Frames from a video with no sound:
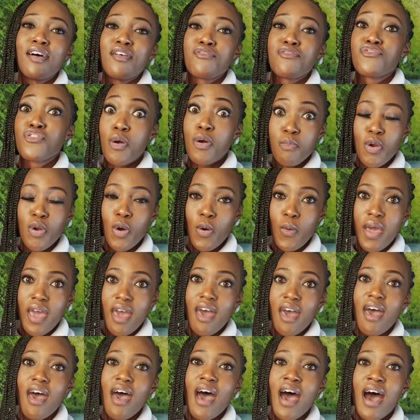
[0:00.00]
from
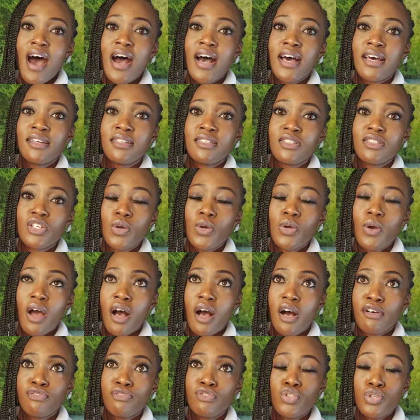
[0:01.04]
nowhere, and you
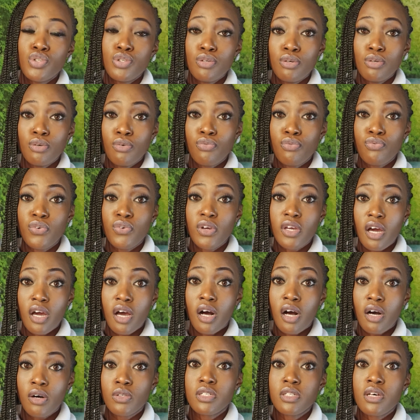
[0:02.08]
have to figure
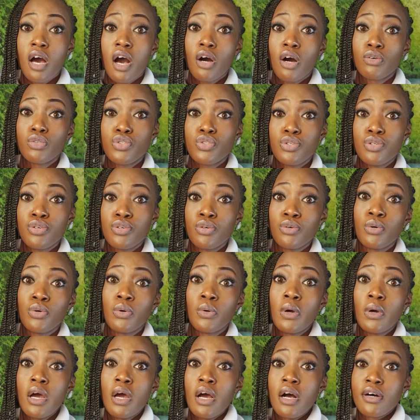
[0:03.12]
out how to